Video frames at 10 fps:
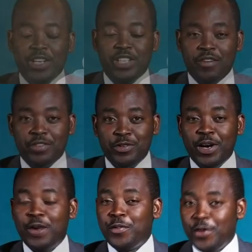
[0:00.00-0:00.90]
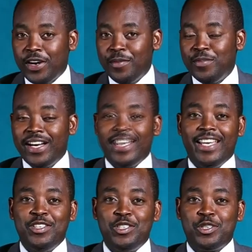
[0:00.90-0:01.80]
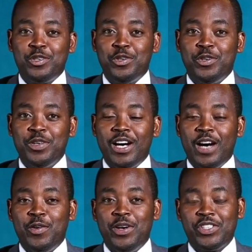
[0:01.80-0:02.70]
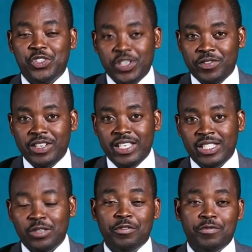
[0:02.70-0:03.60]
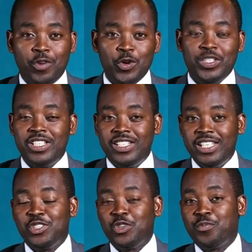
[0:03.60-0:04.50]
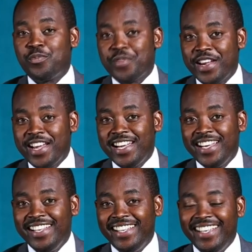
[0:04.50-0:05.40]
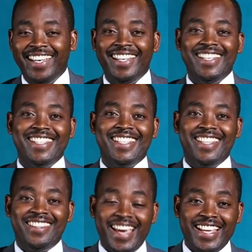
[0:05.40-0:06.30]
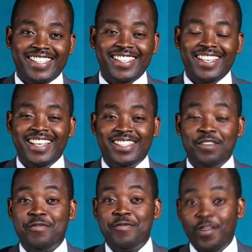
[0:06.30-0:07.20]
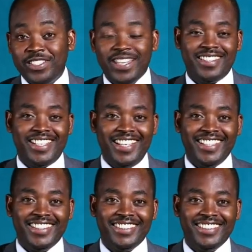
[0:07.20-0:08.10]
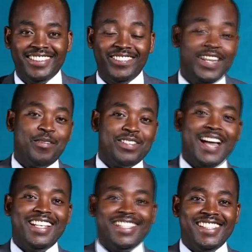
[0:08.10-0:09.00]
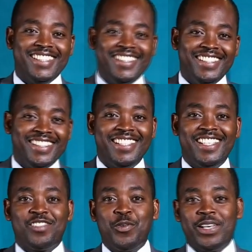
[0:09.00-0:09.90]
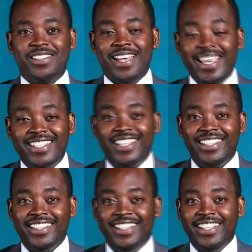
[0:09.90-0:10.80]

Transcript: My dear viewer, welcome again to our series of 40 days of prayer. And this is the 40th day. We have done it. This is so exciting.